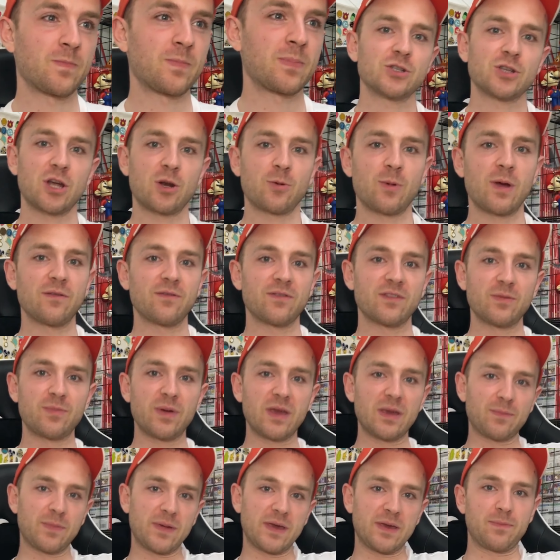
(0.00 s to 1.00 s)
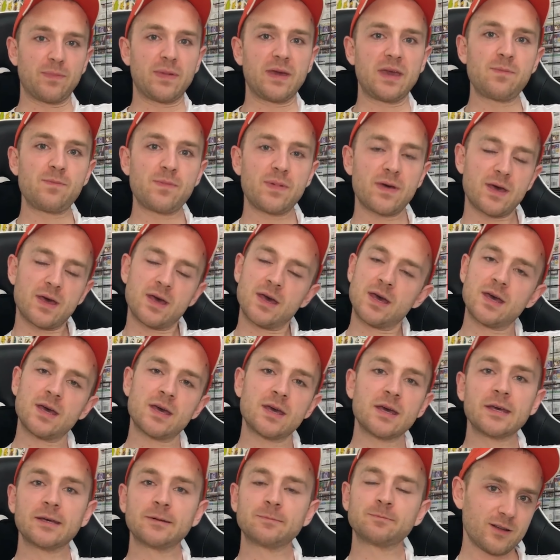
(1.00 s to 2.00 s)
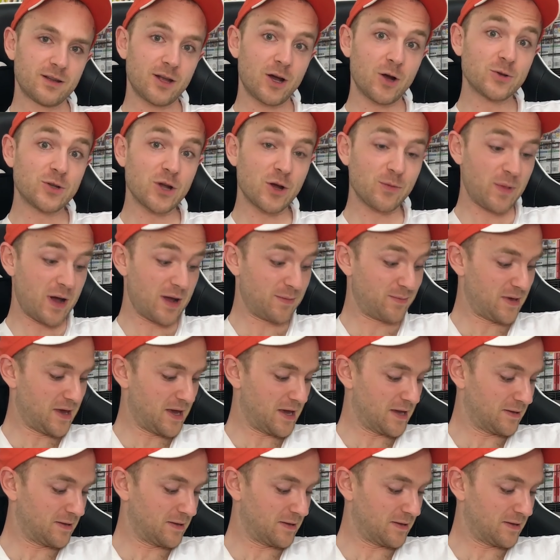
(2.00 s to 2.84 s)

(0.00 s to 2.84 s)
Just gotta wait for the beep, beep, beep. Oh, don't mind